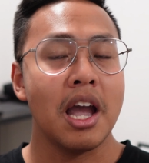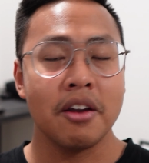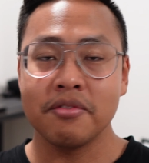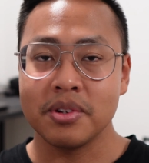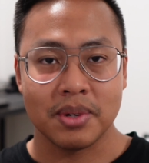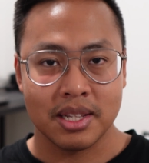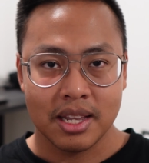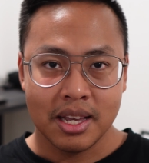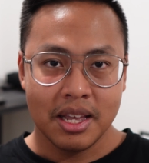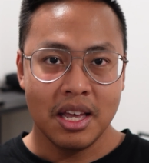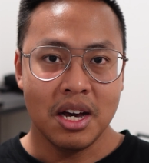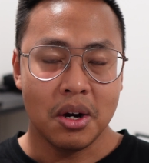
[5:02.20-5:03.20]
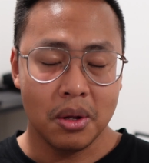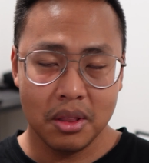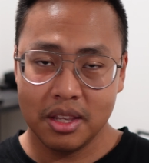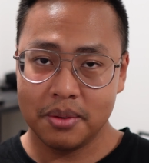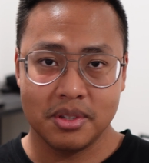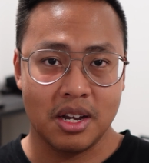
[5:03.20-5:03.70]
everyone, all
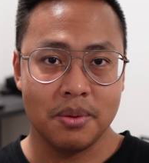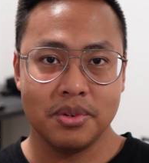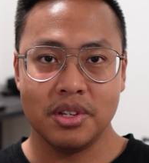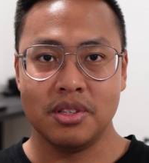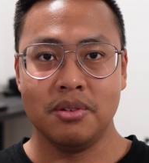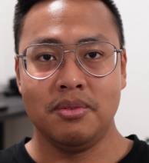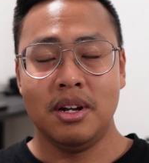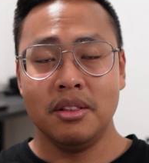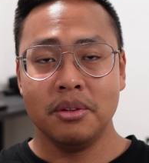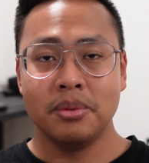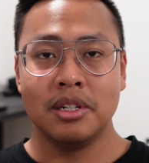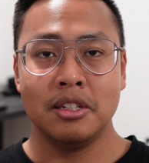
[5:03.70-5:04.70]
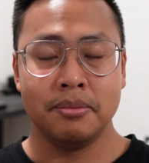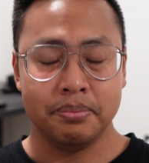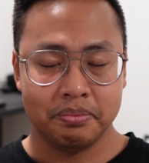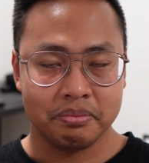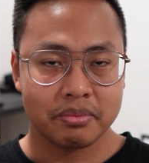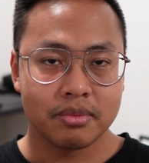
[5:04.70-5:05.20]
the optometrists around the world.
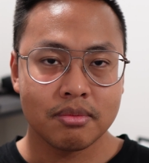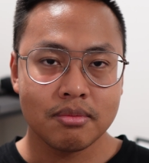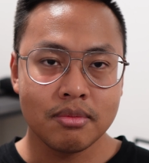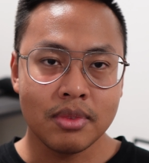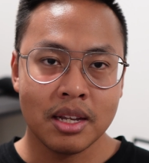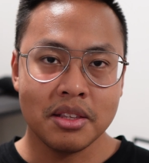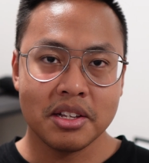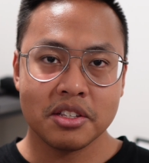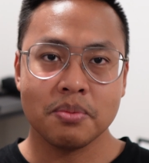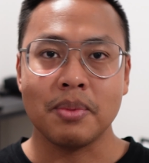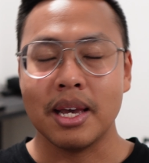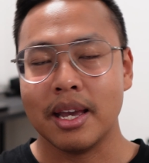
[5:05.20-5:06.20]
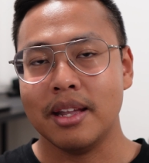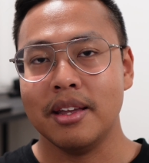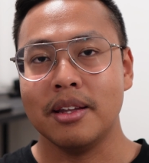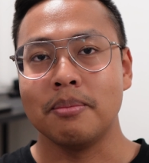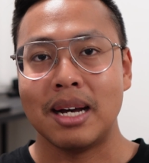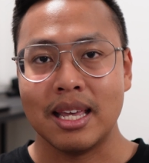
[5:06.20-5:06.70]
That's my
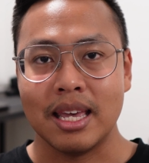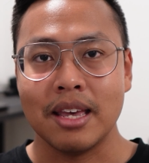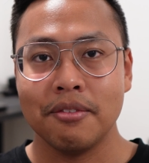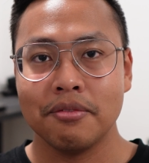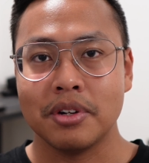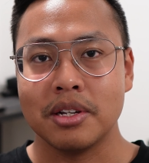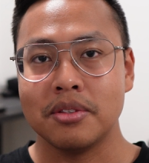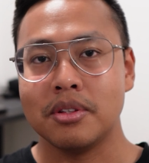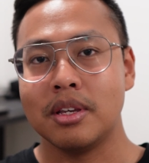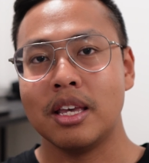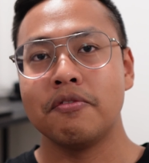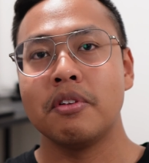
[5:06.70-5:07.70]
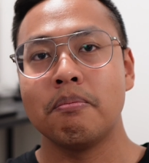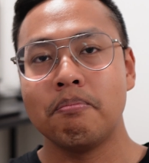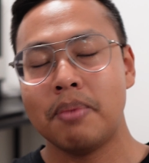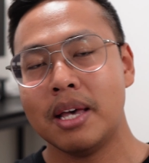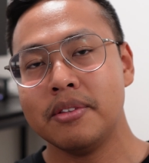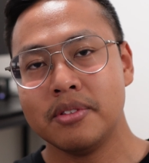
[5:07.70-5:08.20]
idea and my aim, for us to give the
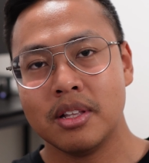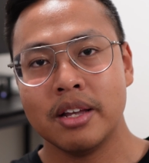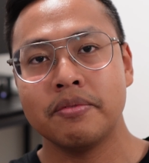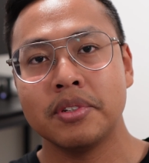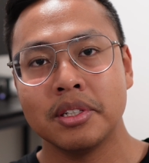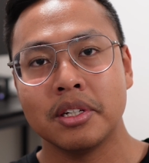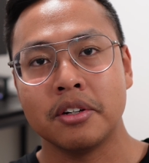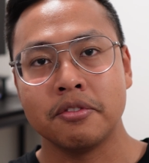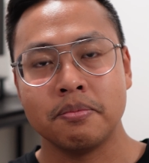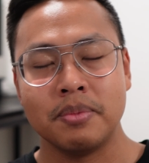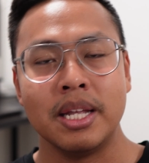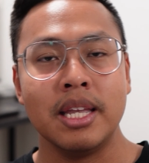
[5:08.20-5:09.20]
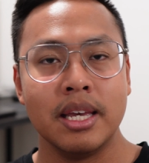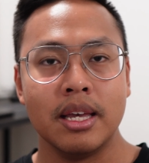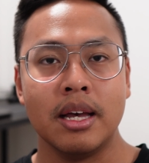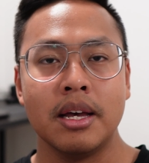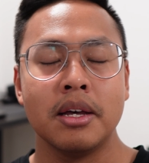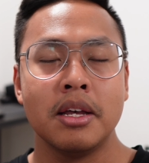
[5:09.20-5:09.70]
best level of
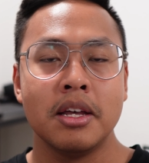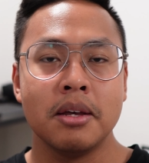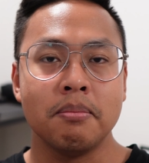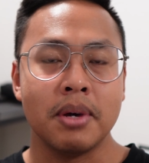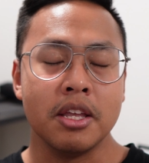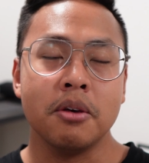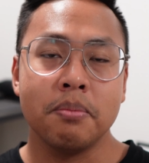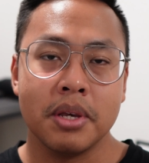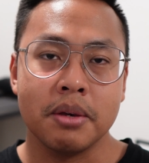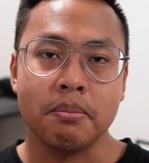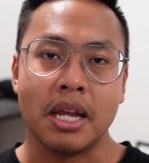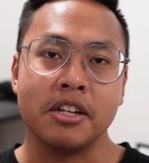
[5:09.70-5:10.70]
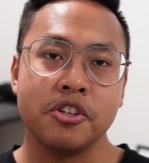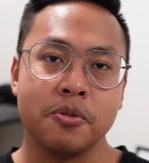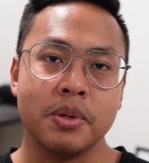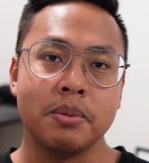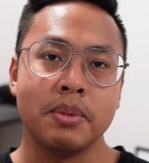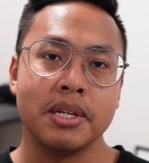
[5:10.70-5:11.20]
myopia
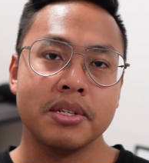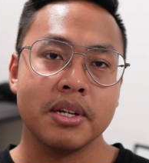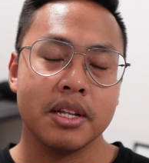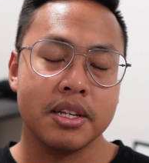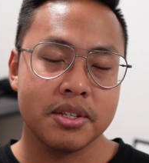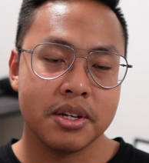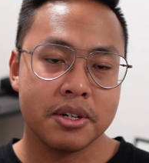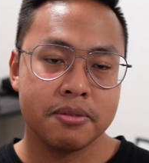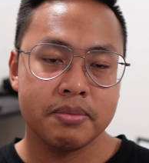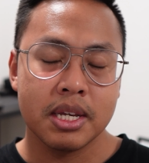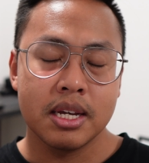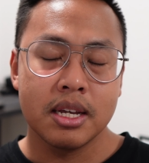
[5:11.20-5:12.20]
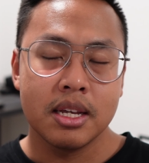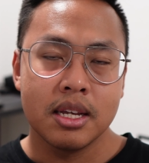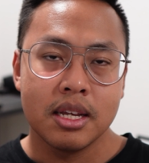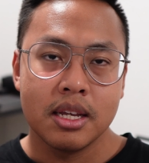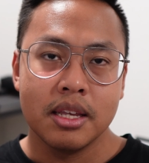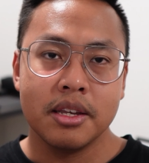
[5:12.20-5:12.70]
management, basically. So
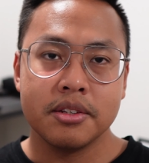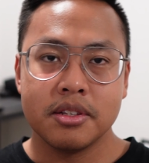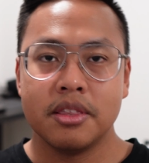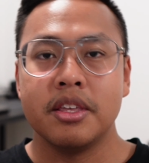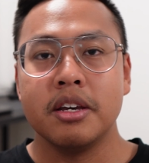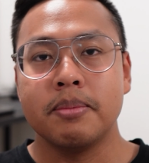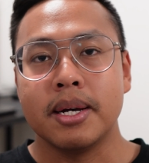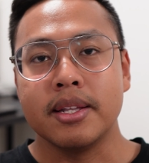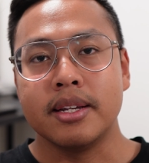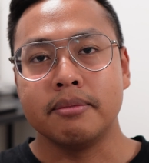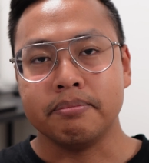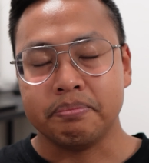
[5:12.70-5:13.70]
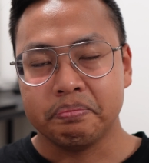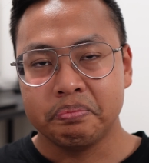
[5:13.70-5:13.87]
here's the thing about it.